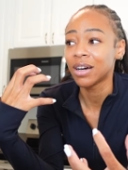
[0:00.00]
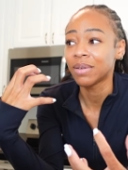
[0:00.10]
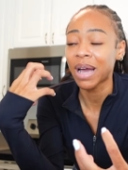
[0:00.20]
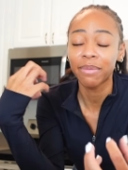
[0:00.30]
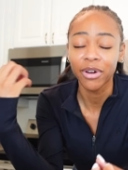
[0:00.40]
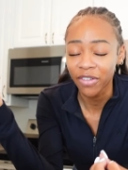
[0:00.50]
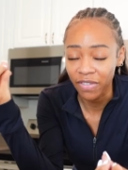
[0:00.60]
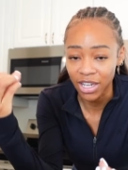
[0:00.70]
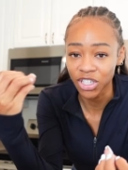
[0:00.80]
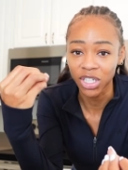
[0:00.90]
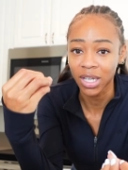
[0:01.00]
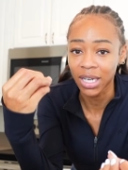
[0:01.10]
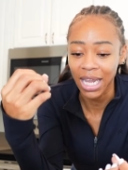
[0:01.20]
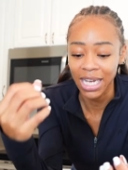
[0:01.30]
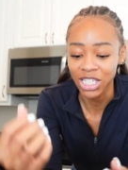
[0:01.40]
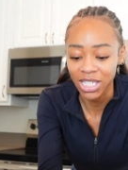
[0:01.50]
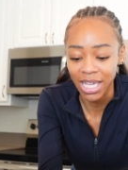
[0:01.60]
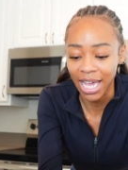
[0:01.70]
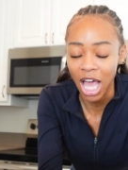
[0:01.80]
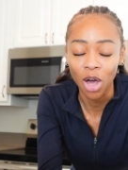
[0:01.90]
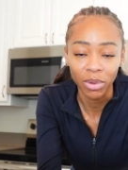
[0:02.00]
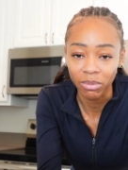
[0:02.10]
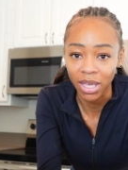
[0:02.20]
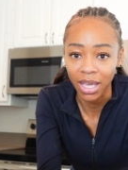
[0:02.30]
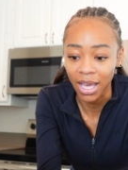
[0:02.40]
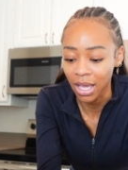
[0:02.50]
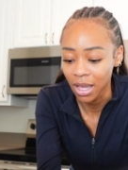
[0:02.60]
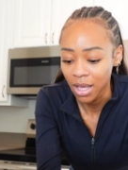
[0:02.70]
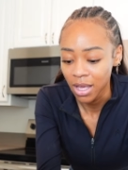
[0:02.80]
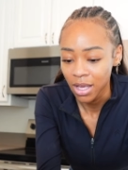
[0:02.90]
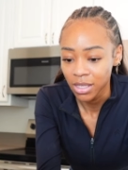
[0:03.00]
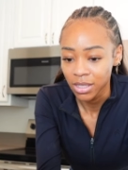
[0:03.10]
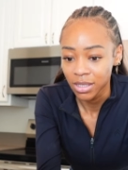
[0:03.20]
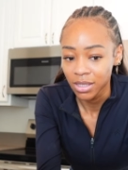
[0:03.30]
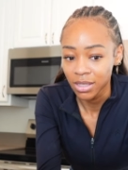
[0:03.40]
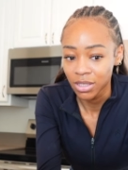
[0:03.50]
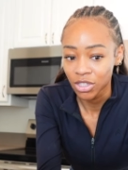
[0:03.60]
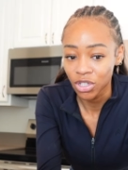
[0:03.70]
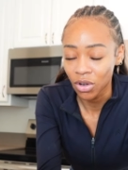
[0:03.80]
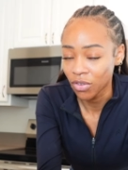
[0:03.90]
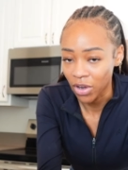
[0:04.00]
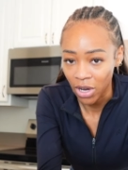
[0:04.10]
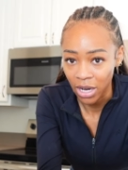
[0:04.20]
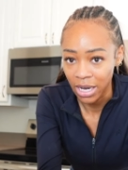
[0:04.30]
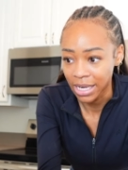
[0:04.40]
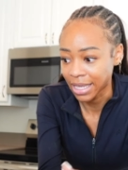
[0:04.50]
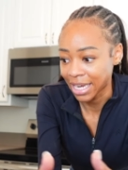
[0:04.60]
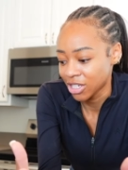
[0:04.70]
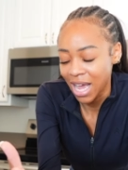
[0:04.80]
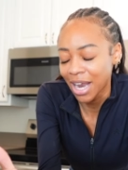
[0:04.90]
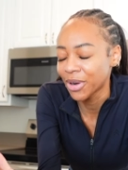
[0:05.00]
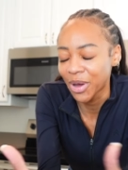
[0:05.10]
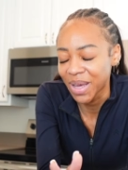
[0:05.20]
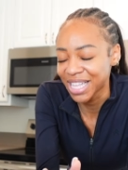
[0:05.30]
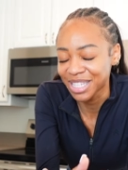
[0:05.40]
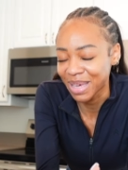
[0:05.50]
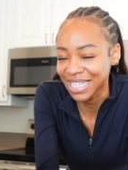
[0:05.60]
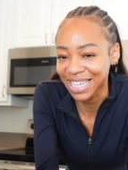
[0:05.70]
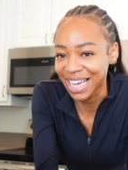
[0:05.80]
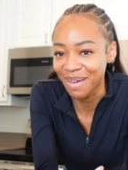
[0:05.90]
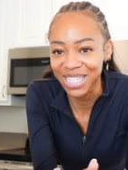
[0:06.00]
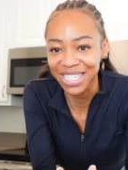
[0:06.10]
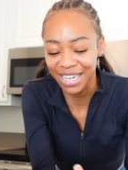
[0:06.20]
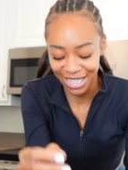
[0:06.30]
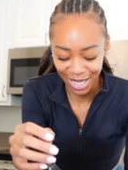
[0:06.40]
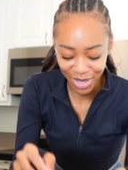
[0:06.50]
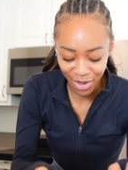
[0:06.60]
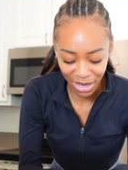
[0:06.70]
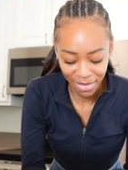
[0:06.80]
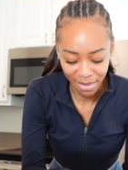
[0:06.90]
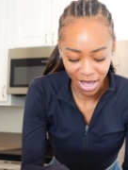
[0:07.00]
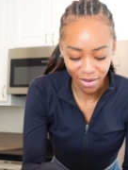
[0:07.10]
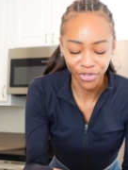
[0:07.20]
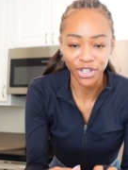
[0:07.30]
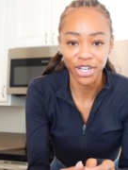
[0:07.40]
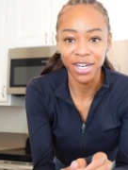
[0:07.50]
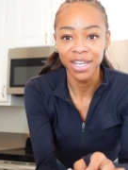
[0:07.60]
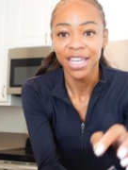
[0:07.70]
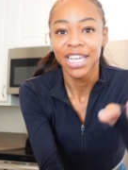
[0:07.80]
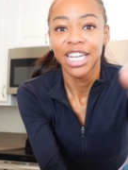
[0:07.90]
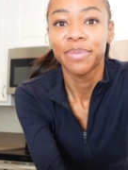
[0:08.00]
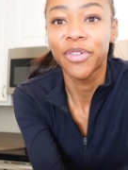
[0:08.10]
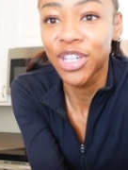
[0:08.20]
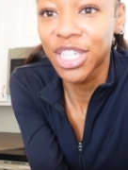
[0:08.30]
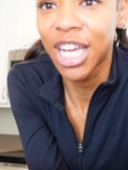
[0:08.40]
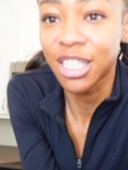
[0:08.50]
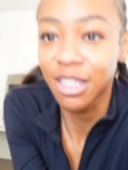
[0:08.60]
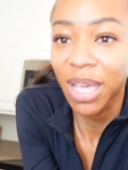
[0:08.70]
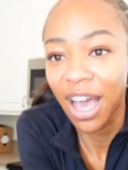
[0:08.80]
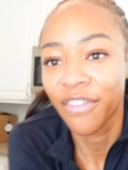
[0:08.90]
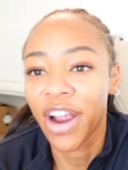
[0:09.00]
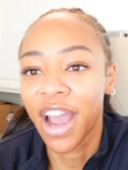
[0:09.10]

my motivation, and just like helping me get so far. And like, I don't know, it's amazing. I'm excited. Let me go get my mom first before she cusses me out for